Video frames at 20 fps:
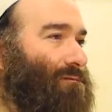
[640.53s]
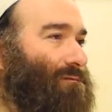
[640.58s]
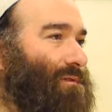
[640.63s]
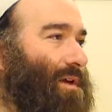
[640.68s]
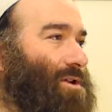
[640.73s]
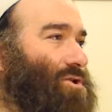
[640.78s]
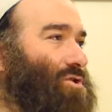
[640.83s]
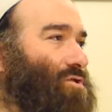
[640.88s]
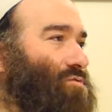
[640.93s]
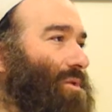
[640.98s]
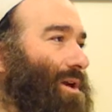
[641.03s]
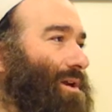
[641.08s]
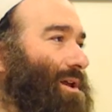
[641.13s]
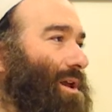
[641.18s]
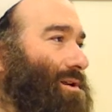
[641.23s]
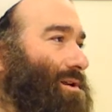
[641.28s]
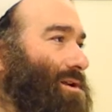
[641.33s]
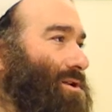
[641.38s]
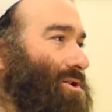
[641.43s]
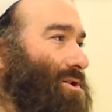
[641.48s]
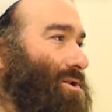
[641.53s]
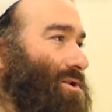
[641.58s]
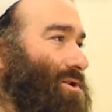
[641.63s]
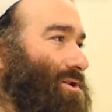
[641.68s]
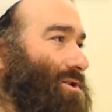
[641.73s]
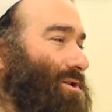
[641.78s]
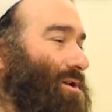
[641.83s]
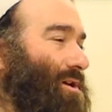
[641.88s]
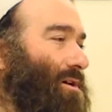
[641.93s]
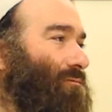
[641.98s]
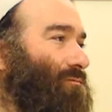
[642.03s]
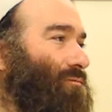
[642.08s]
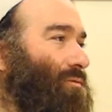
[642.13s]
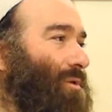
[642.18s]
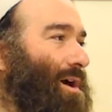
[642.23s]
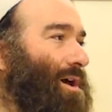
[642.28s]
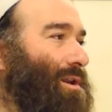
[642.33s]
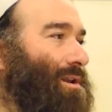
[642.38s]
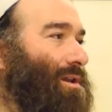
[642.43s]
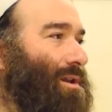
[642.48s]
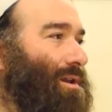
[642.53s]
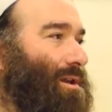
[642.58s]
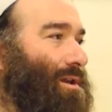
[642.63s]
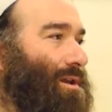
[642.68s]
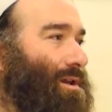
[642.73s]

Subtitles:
facial recognitions of what